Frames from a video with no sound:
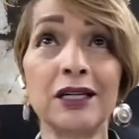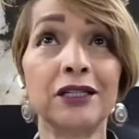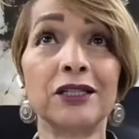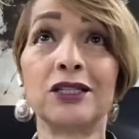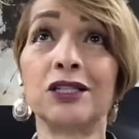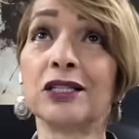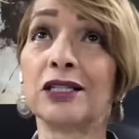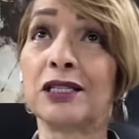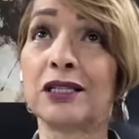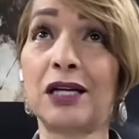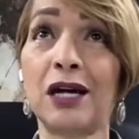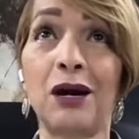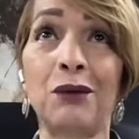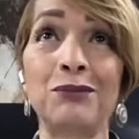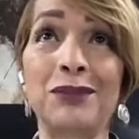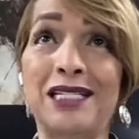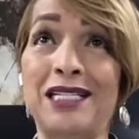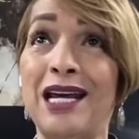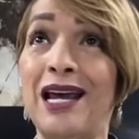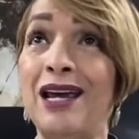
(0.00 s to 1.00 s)
just
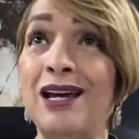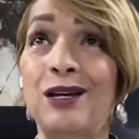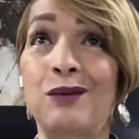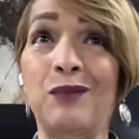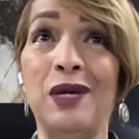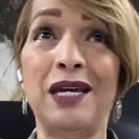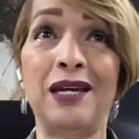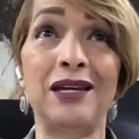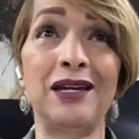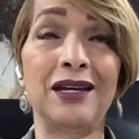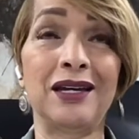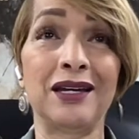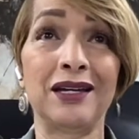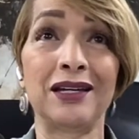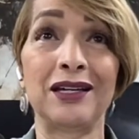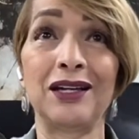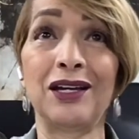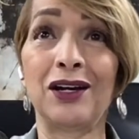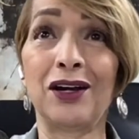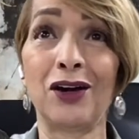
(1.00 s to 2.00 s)
come take me
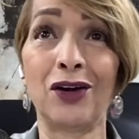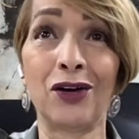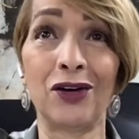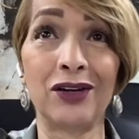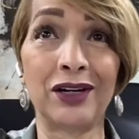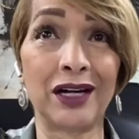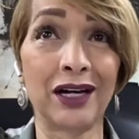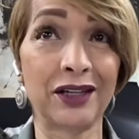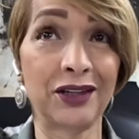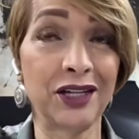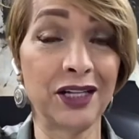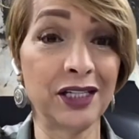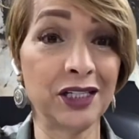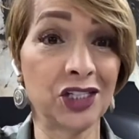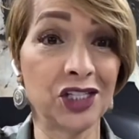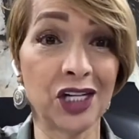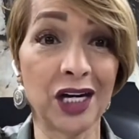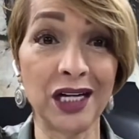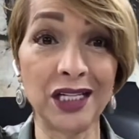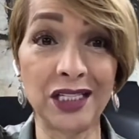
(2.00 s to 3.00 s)
you know, nothing's
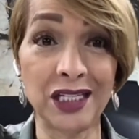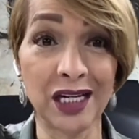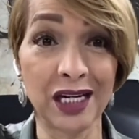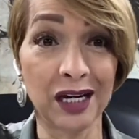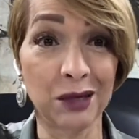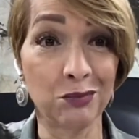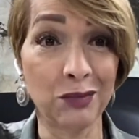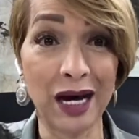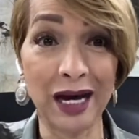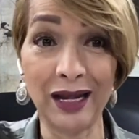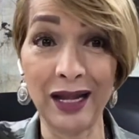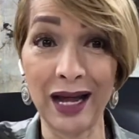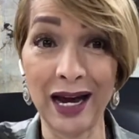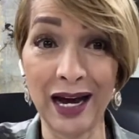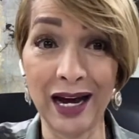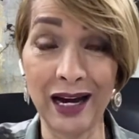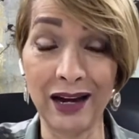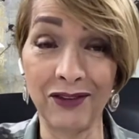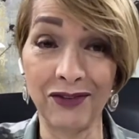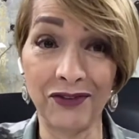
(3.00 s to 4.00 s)
changing in my
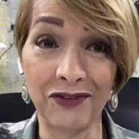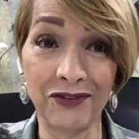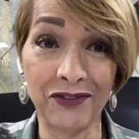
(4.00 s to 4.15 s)
life,